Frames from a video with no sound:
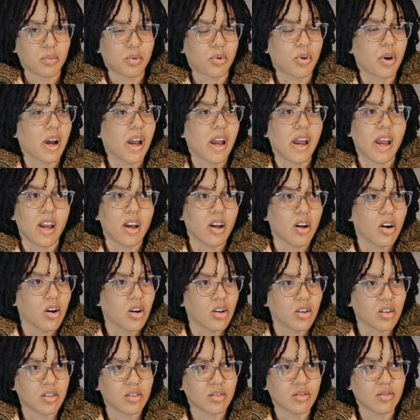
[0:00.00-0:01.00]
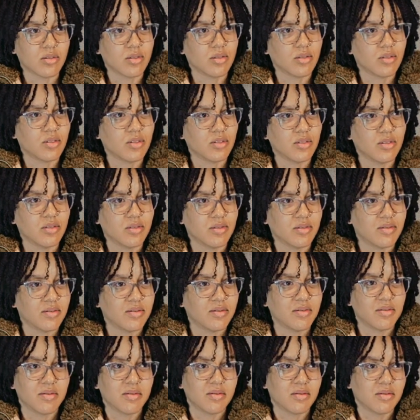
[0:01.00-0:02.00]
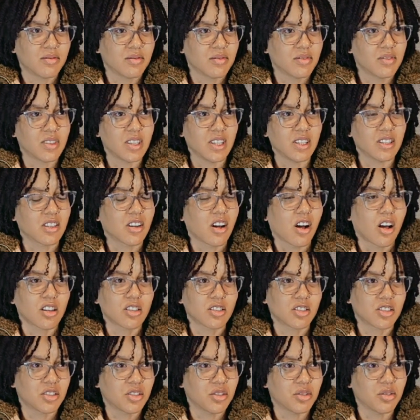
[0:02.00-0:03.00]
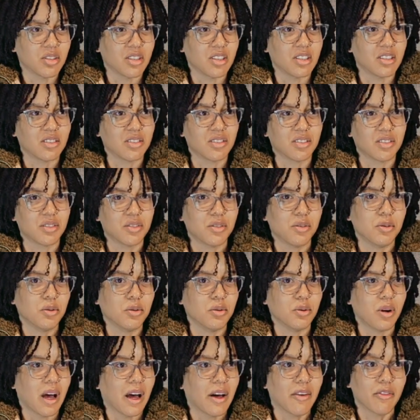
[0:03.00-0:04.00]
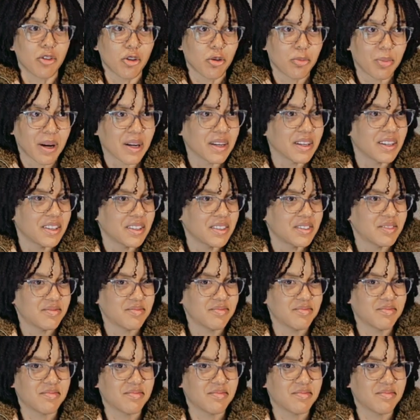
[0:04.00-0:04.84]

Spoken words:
preying on these college students who have nobody.